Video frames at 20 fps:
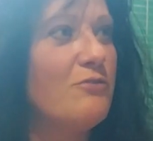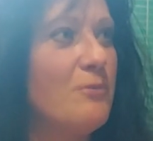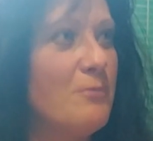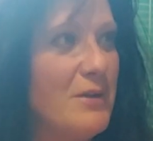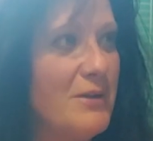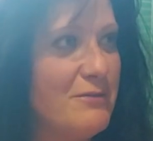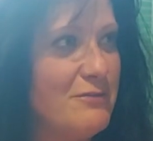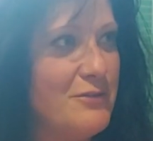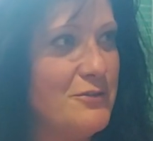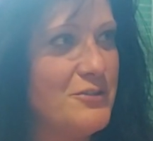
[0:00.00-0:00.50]
for
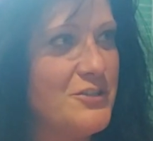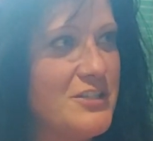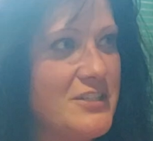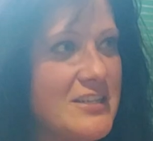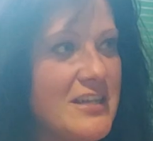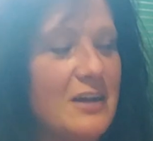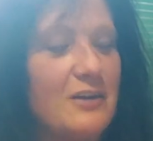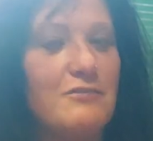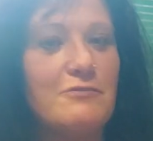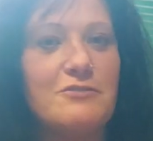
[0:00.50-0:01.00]
my future
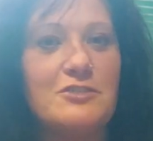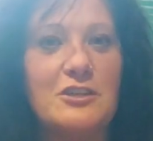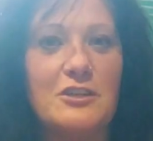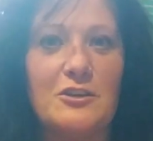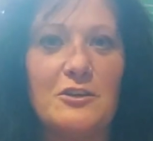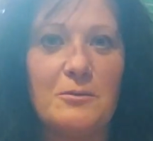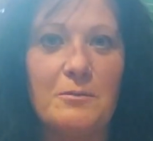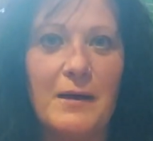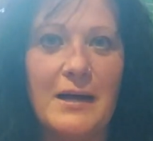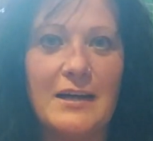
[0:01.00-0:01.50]
self to
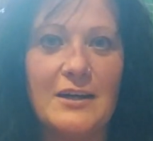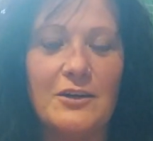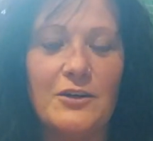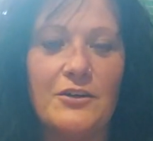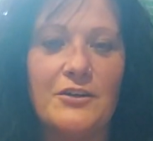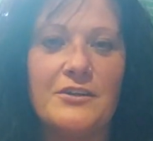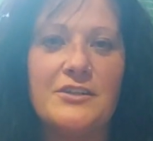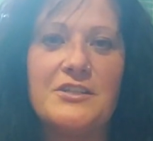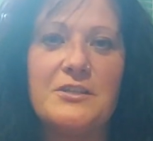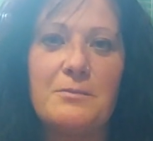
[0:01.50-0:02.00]
look back
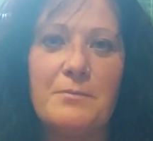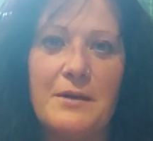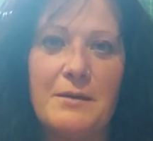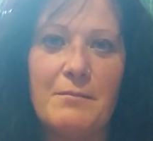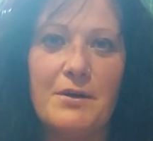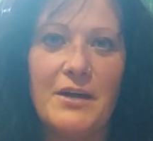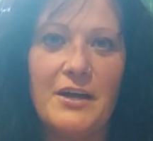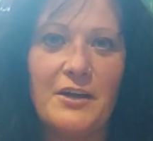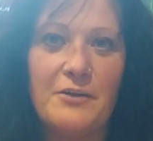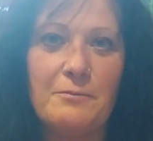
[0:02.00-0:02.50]
on, to be
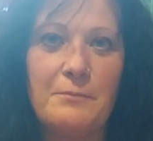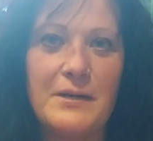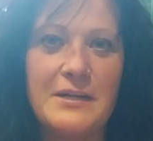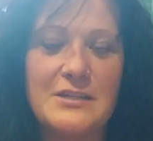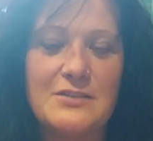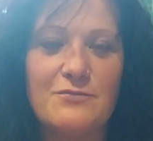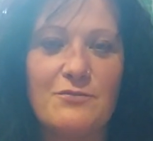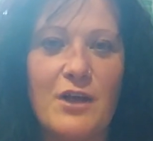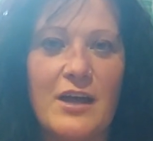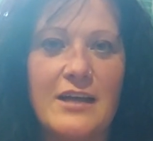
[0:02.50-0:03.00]
my own
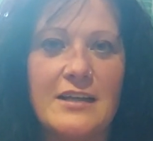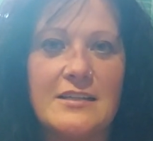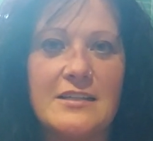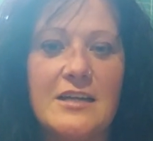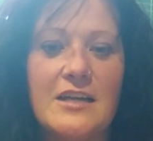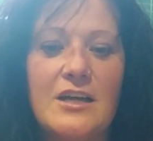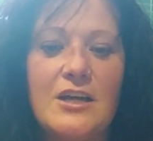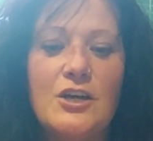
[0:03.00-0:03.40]
best friend,